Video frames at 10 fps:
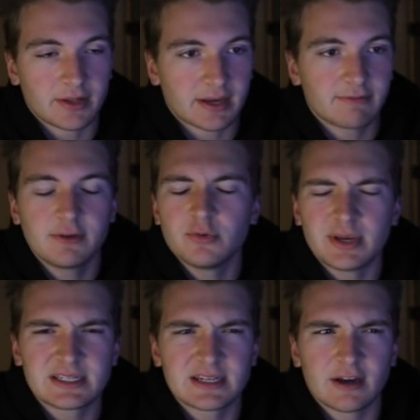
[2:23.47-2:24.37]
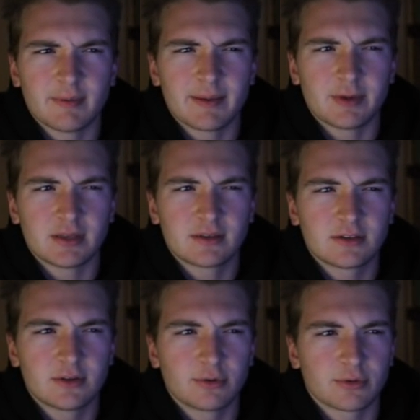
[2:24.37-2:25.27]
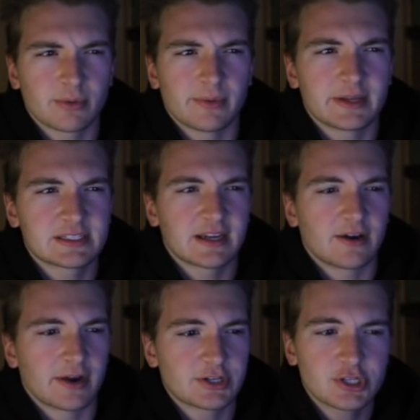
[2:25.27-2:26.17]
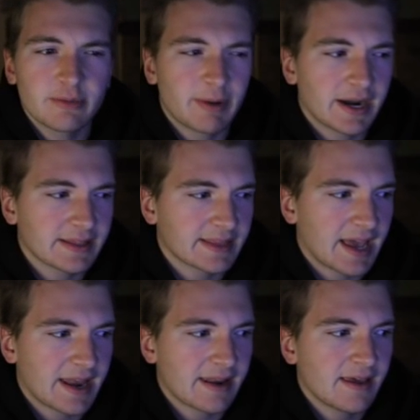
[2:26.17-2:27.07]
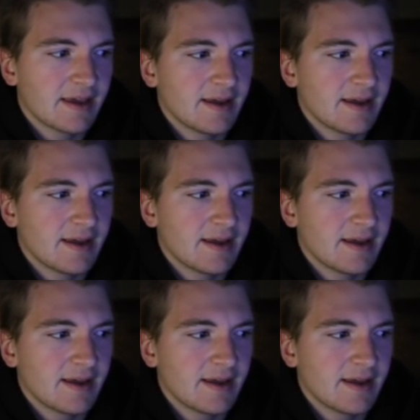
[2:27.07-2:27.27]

like a few weeks ago, maybe two or three weeks ago, and I should have bought it then,